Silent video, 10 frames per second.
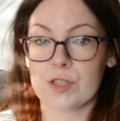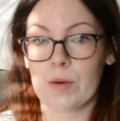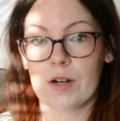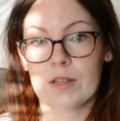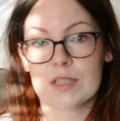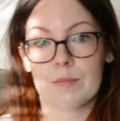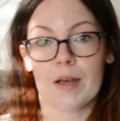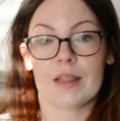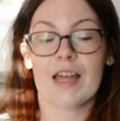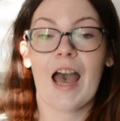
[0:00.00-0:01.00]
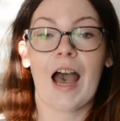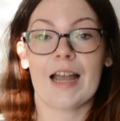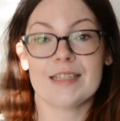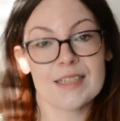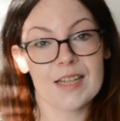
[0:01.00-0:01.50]
sweater this month.
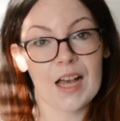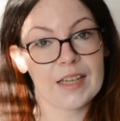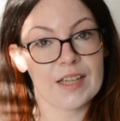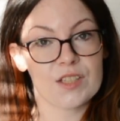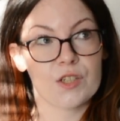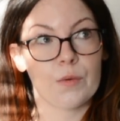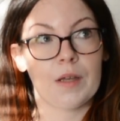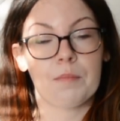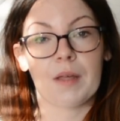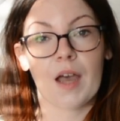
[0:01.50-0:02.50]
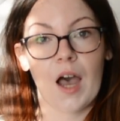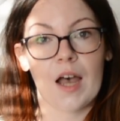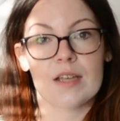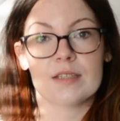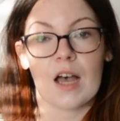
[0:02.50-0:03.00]
I did not get to it
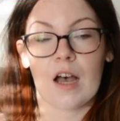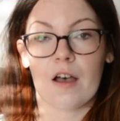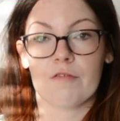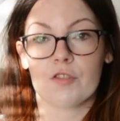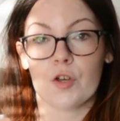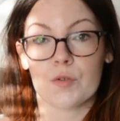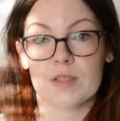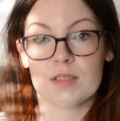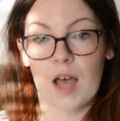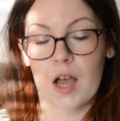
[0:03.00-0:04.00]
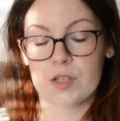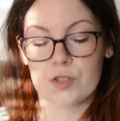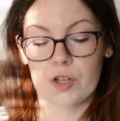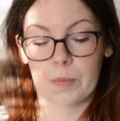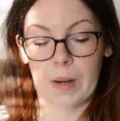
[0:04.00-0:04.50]
because of those socks
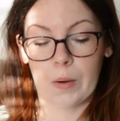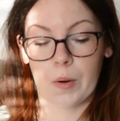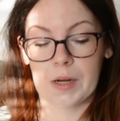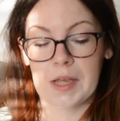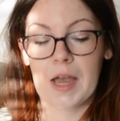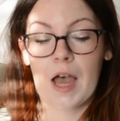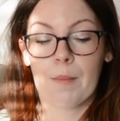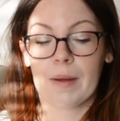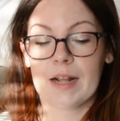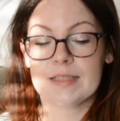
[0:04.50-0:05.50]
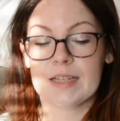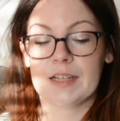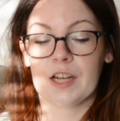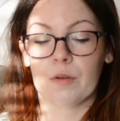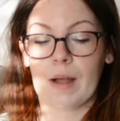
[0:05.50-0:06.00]
took priority, but I did
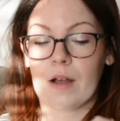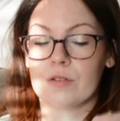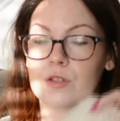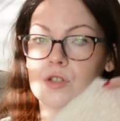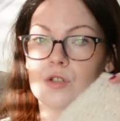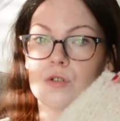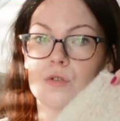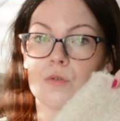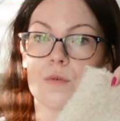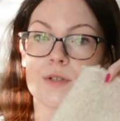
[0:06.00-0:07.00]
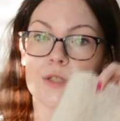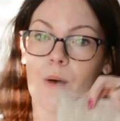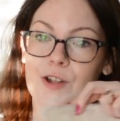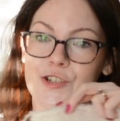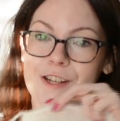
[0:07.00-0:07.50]
get around to
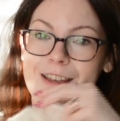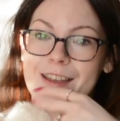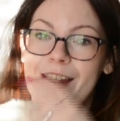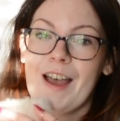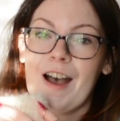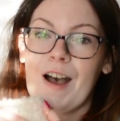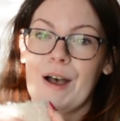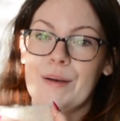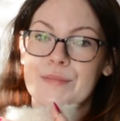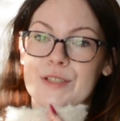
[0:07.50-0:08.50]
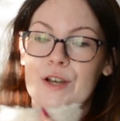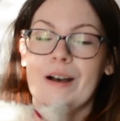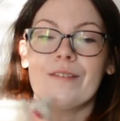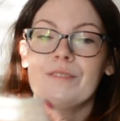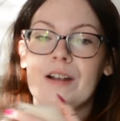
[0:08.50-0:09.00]
swatching it. So
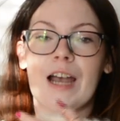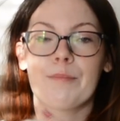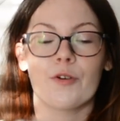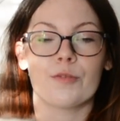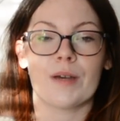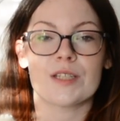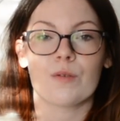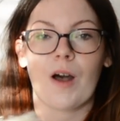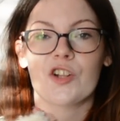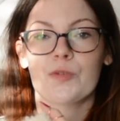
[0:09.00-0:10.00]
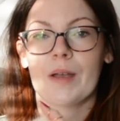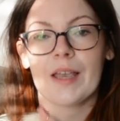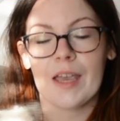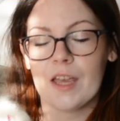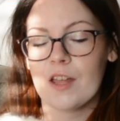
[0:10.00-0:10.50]
I'm very happy with my swatch. My
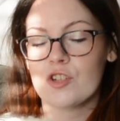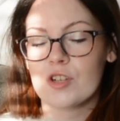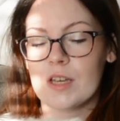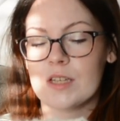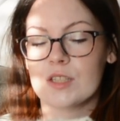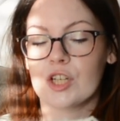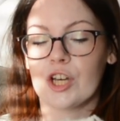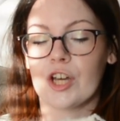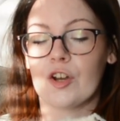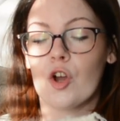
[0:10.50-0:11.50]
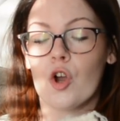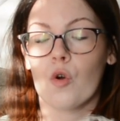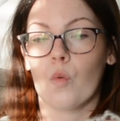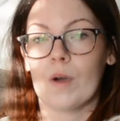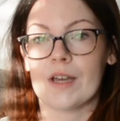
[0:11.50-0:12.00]
gauge is good
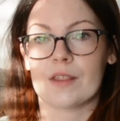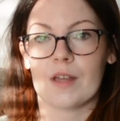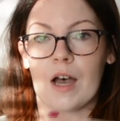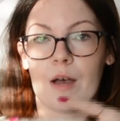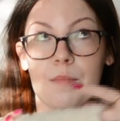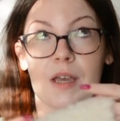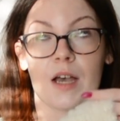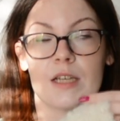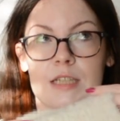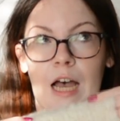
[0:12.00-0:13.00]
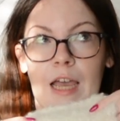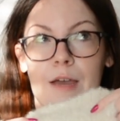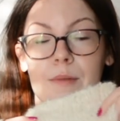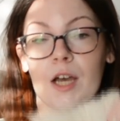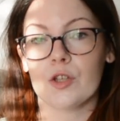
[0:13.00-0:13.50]
with, because I
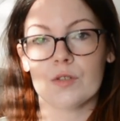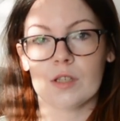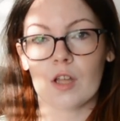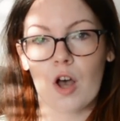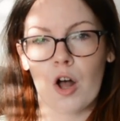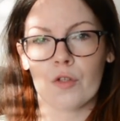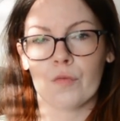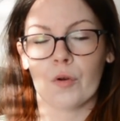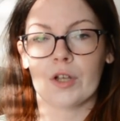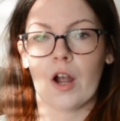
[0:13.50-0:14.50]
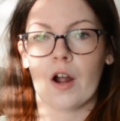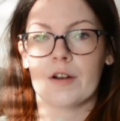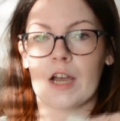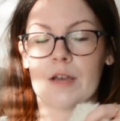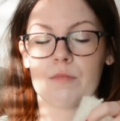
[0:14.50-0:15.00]
am not using the called for
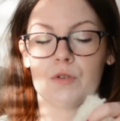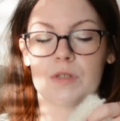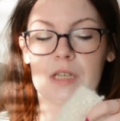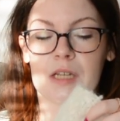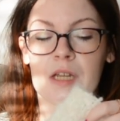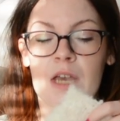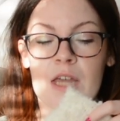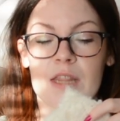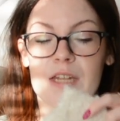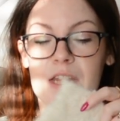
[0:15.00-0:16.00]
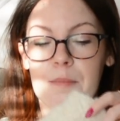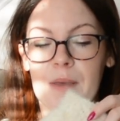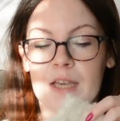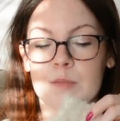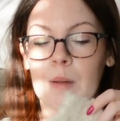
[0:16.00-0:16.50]
yarn, I'm using the Knit
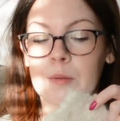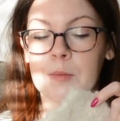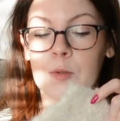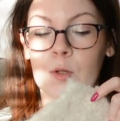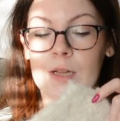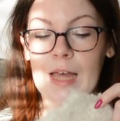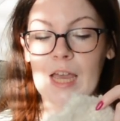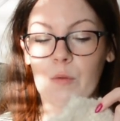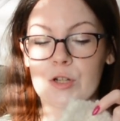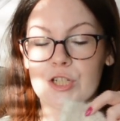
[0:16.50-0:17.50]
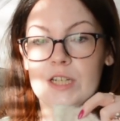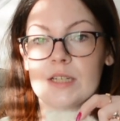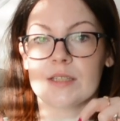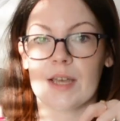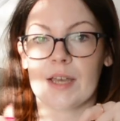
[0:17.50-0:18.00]
Picks Bubbly Blue Clay, which
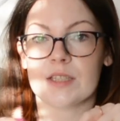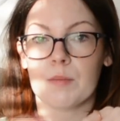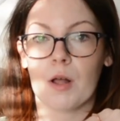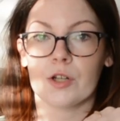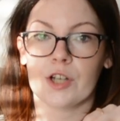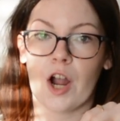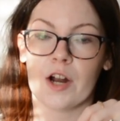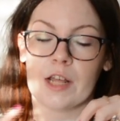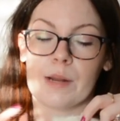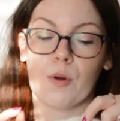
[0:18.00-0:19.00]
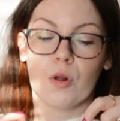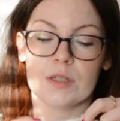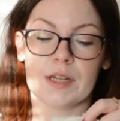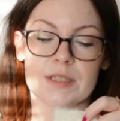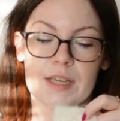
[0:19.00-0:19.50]
is a smaller yarn, and I'm
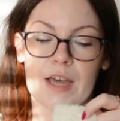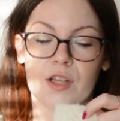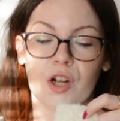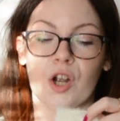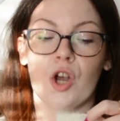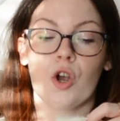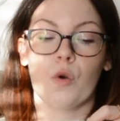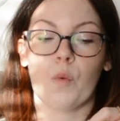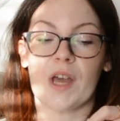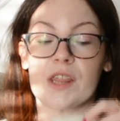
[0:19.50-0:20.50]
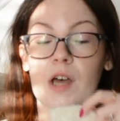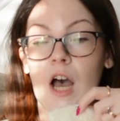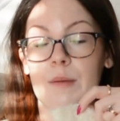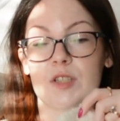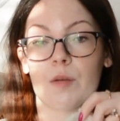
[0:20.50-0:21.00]
holding it together with
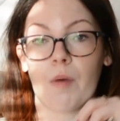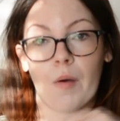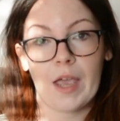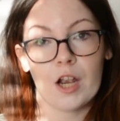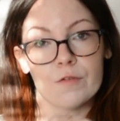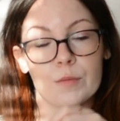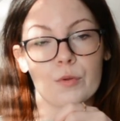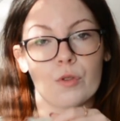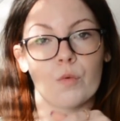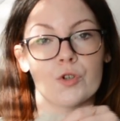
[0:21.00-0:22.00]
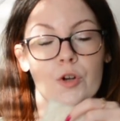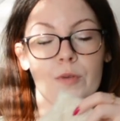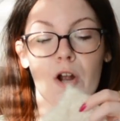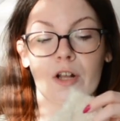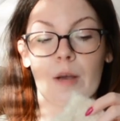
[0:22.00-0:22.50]
some mohair from Through the Wardrobe
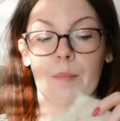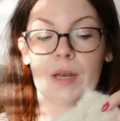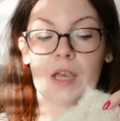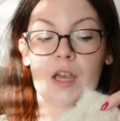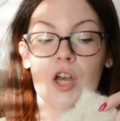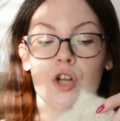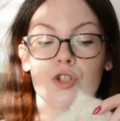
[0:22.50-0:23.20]
Yarn Company